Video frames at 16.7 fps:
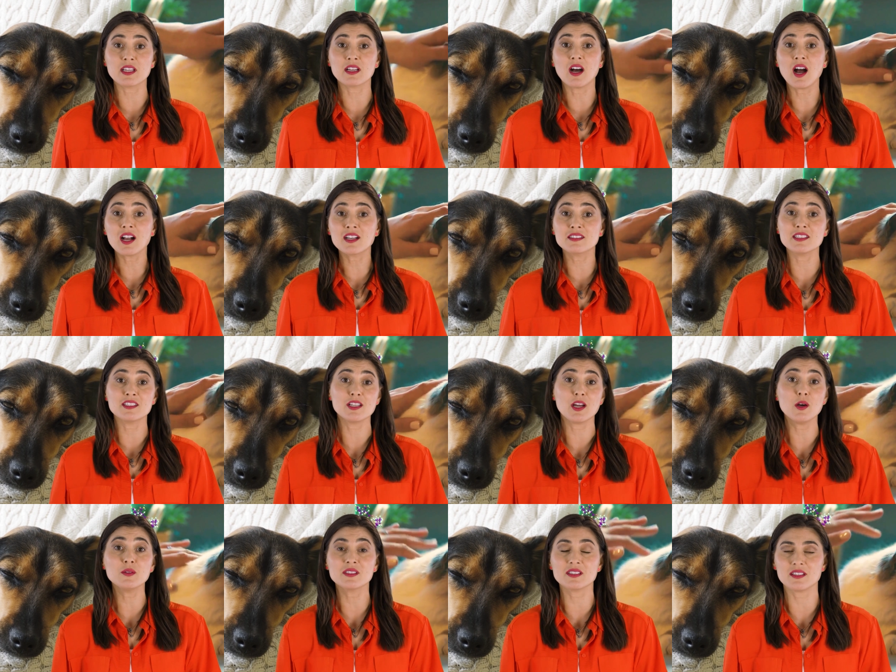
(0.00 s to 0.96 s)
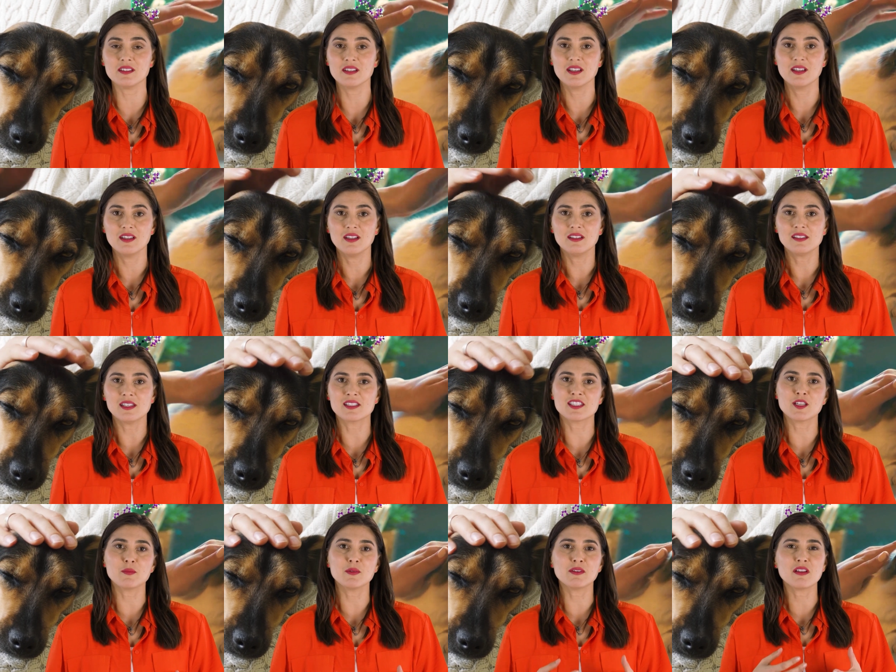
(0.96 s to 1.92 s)
like oxytocin that
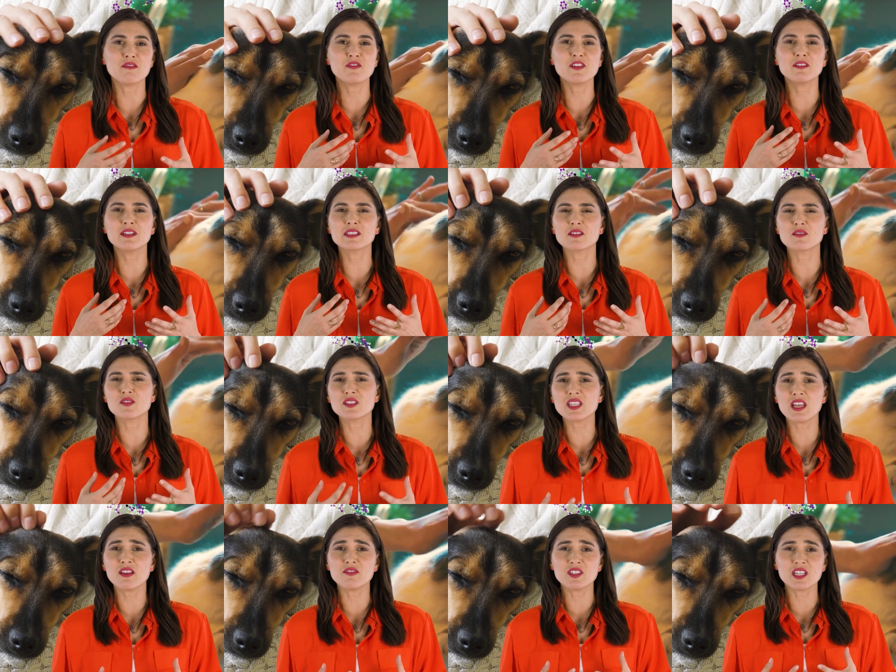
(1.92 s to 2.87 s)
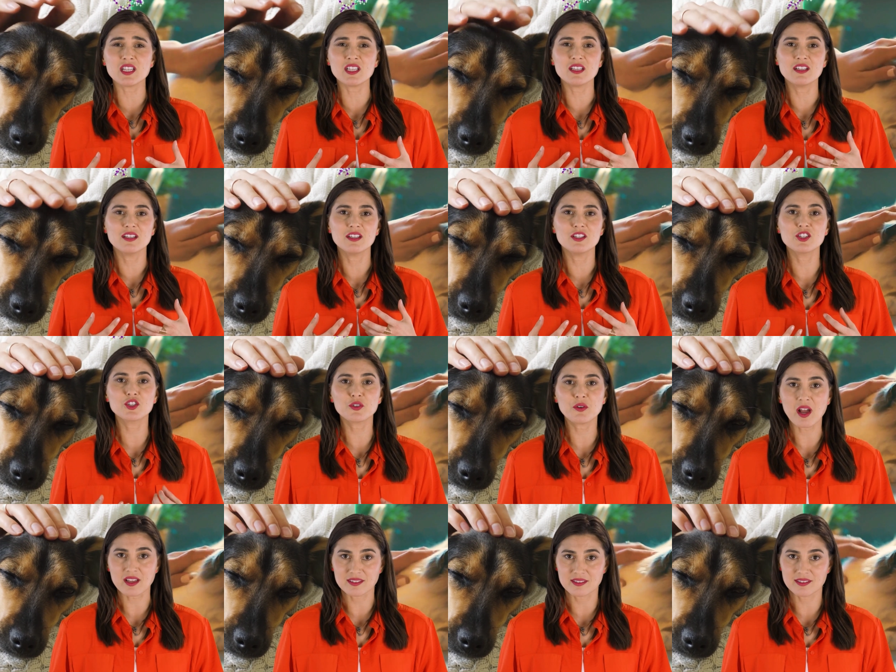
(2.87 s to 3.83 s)
stimulate feelings of safety,
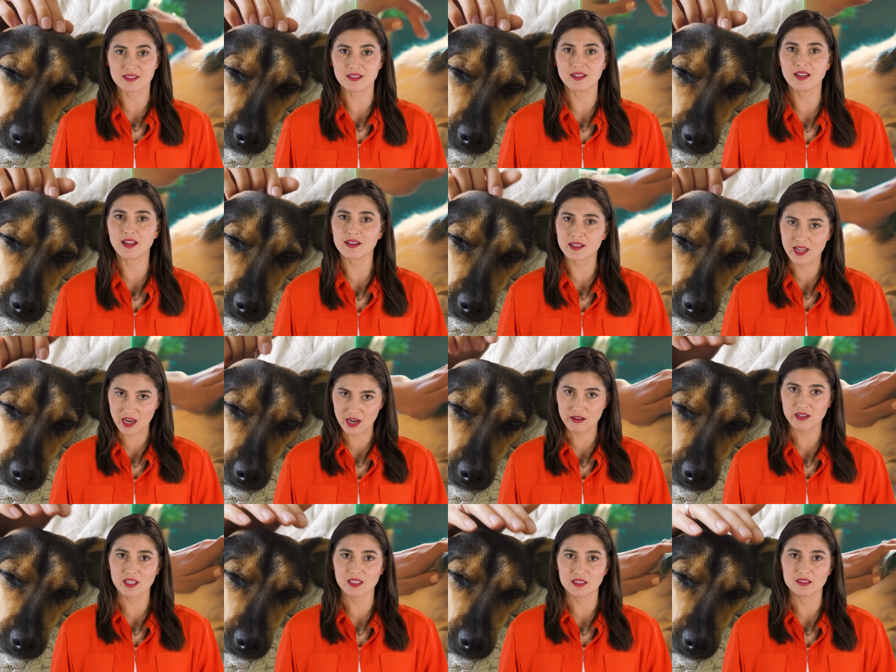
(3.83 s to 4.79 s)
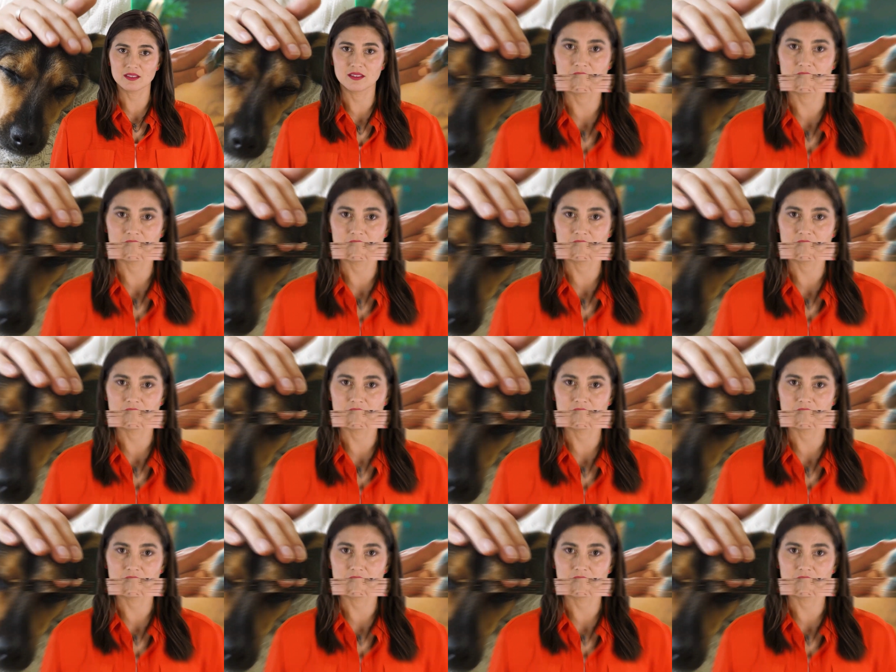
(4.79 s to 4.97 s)
trust, and caring.